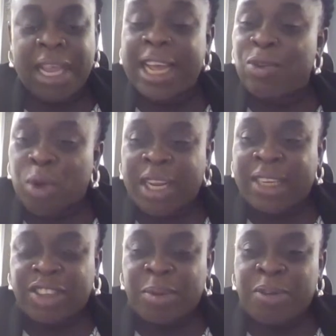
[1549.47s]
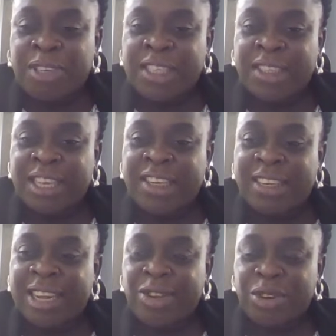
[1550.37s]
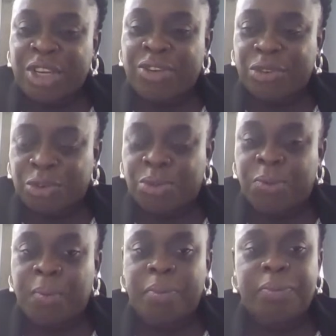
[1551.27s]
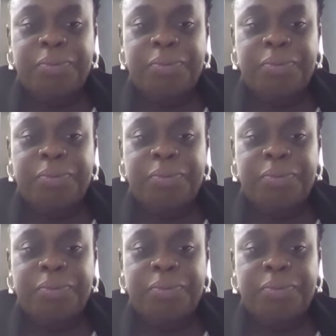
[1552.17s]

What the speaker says: And what are some of these things that you need to do?